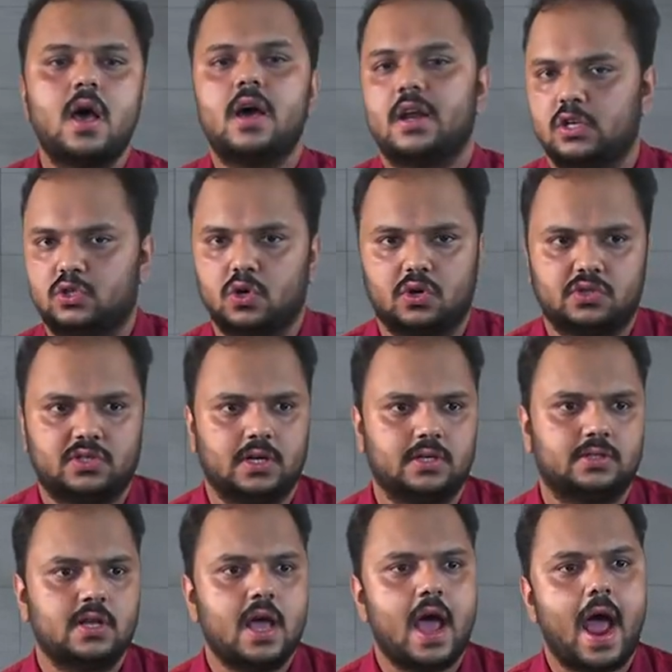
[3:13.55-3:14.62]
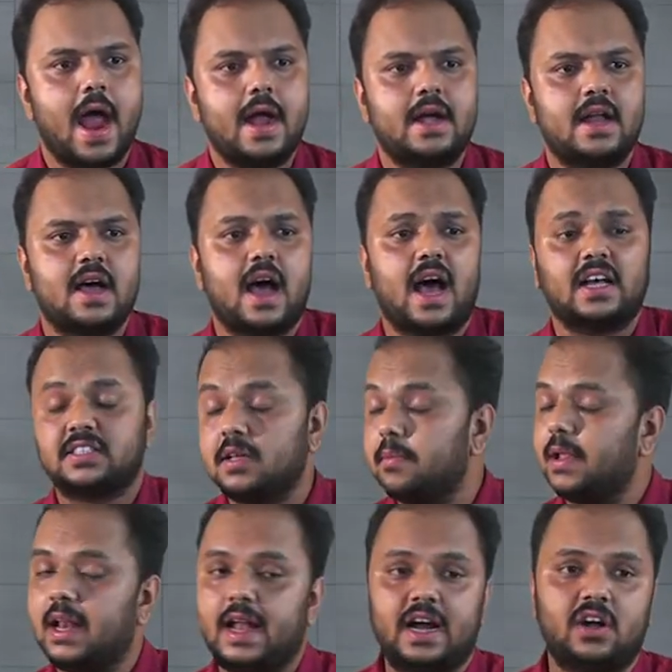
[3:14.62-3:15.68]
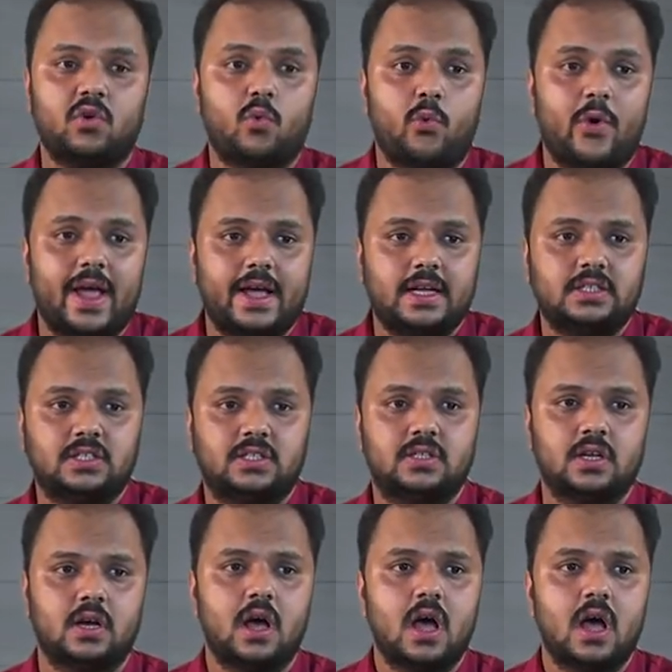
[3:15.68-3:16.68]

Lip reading: resources and assimilate wastes